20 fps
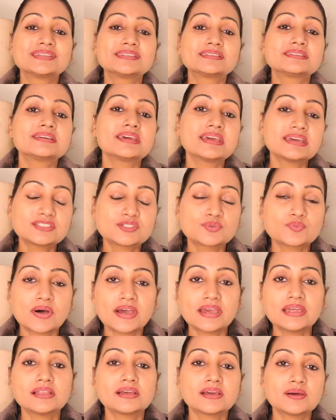mistakes
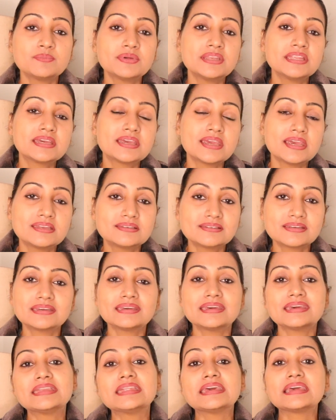while
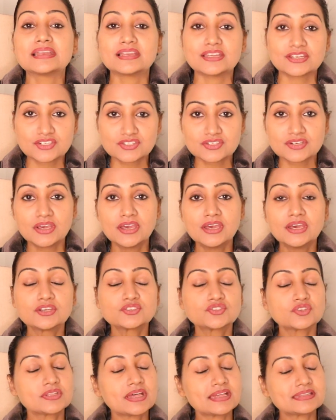communicating in English.
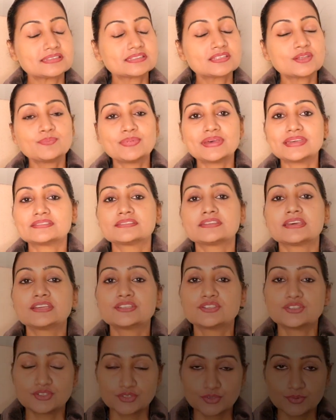So that's the best
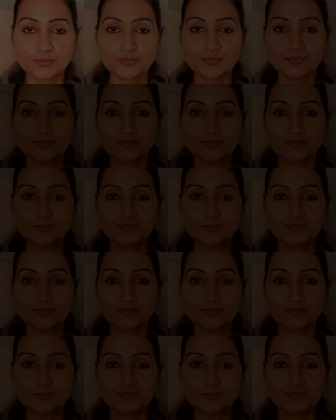thing to do.